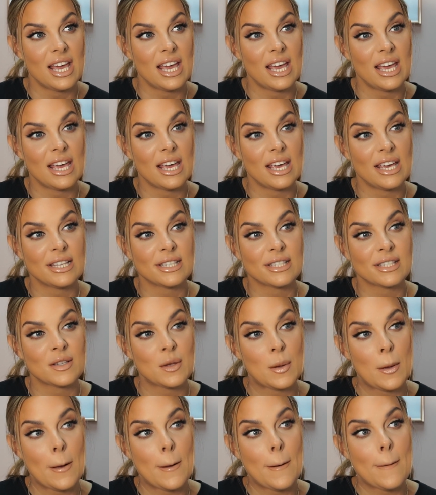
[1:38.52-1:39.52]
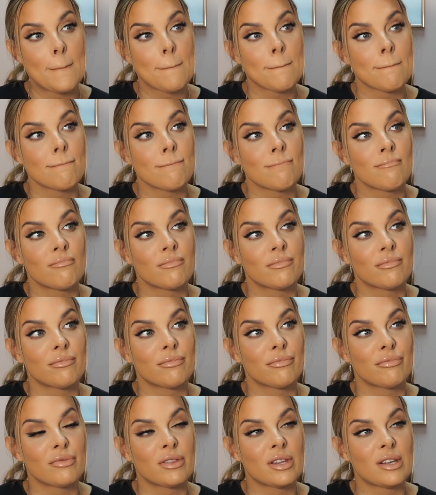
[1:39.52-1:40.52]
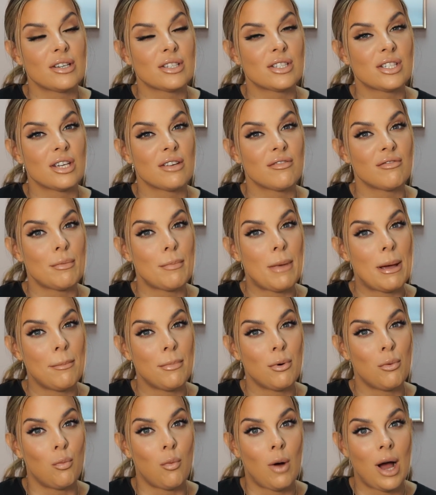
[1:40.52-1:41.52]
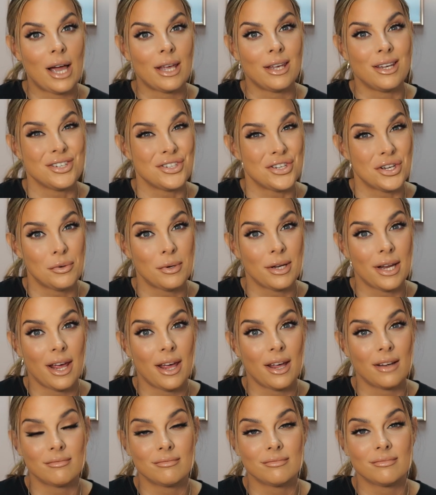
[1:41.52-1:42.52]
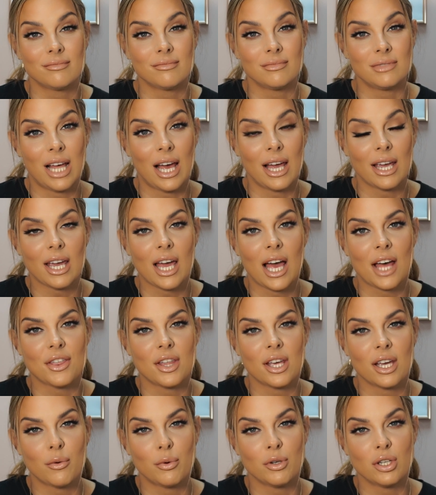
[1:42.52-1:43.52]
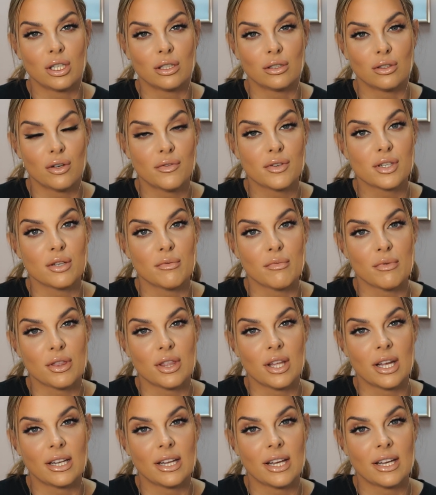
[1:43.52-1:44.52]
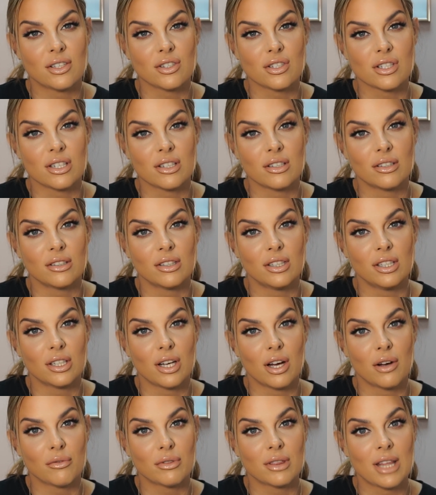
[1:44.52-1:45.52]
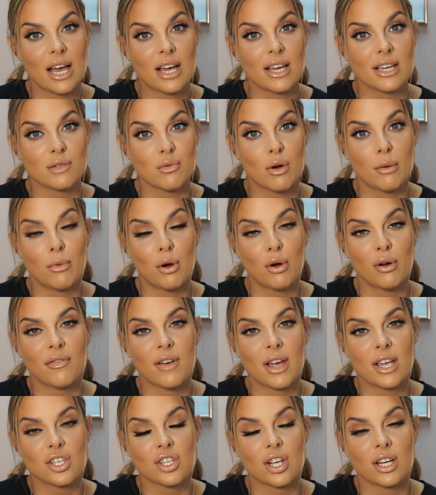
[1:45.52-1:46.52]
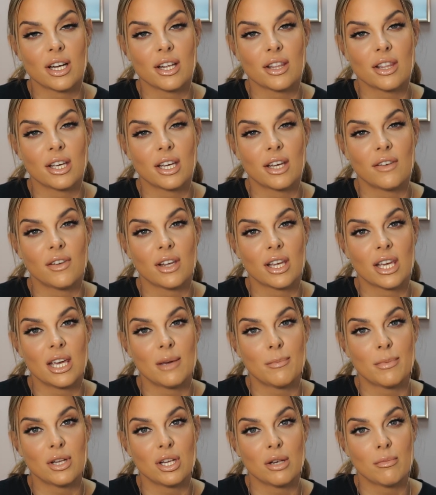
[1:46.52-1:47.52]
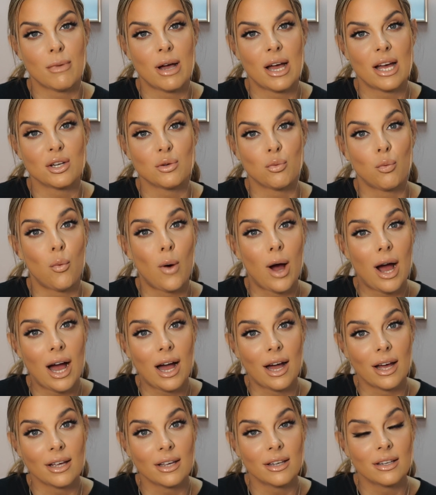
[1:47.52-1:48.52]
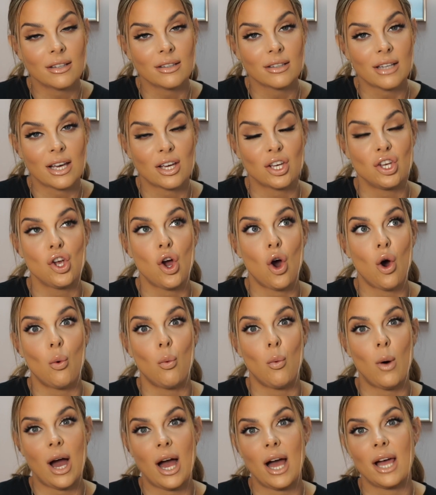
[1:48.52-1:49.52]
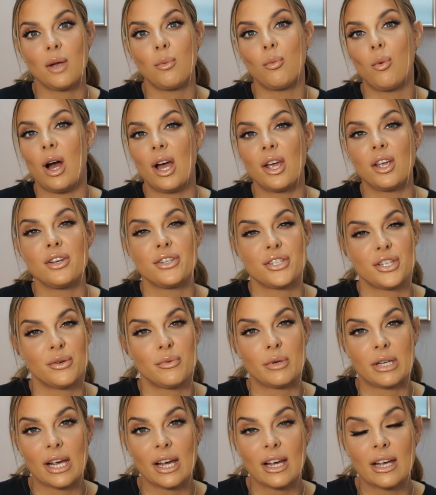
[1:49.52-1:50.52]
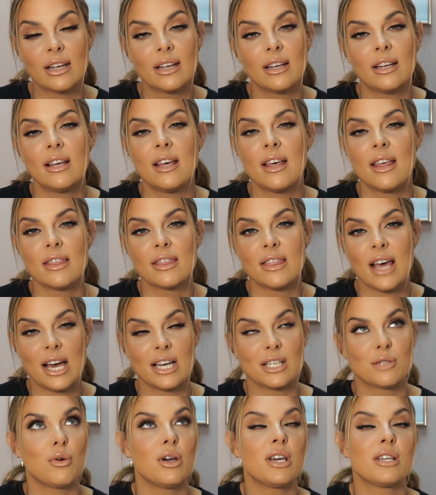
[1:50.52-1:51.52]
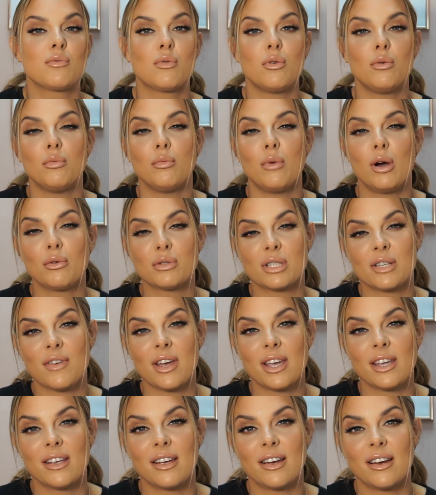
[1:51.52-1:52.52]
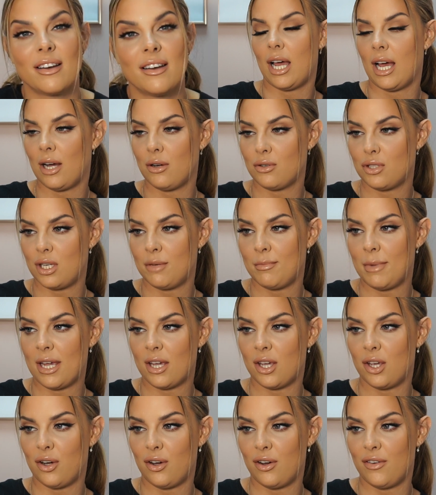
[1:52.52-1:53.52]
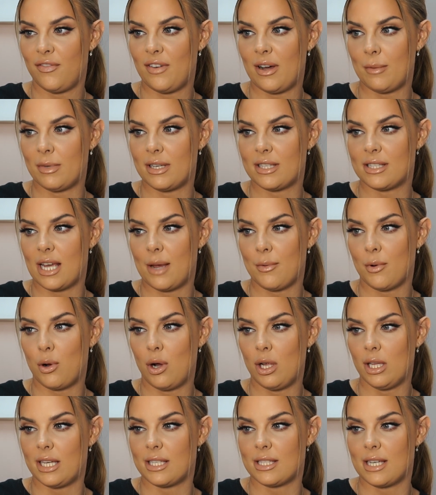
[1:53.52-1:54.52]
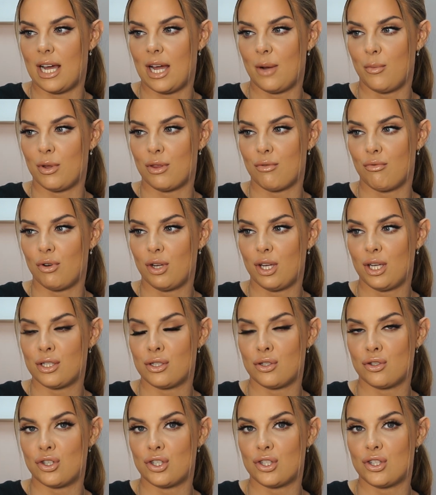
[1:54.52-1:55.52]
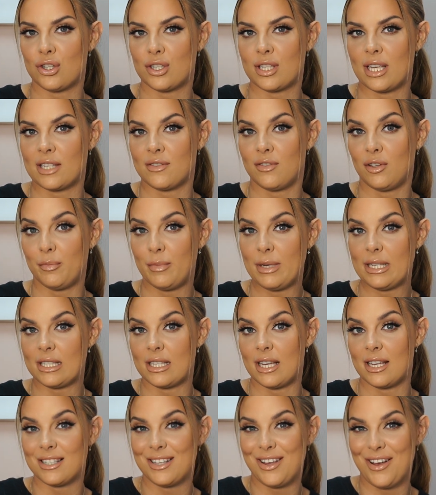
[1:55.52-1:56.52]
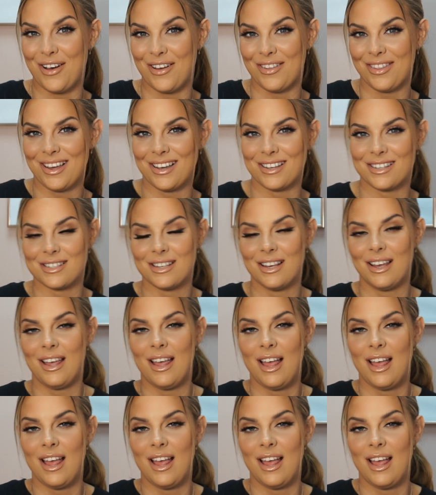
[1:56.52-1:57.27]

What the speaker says: is to remember why you're doing it. Like, I think when you love something, it doesn't, that is what motivates you. And I think if you keep in your mind why, like your why and why you're doing it, that is what will motivate you. How do you make your family time quality time with running such a successful business? Thanks.